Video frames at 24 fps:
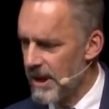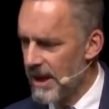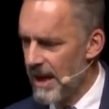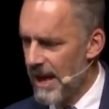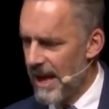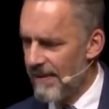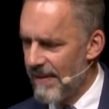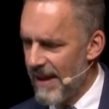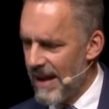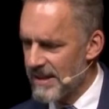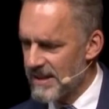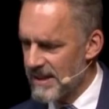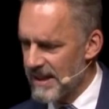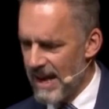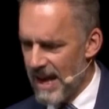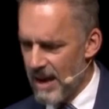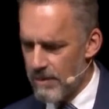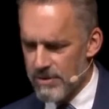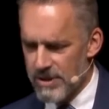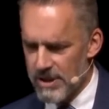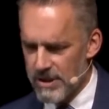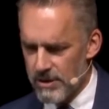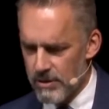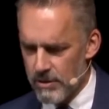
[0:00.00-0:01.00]
And that's an
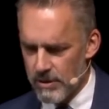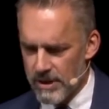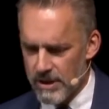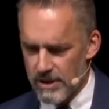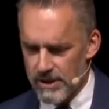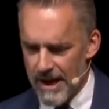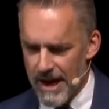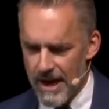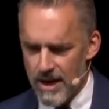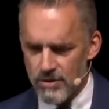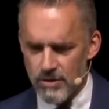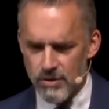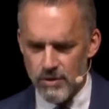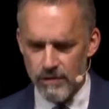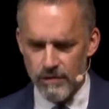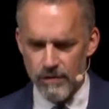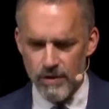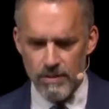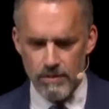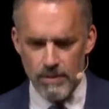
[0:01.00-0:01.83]
absolute catastrophe,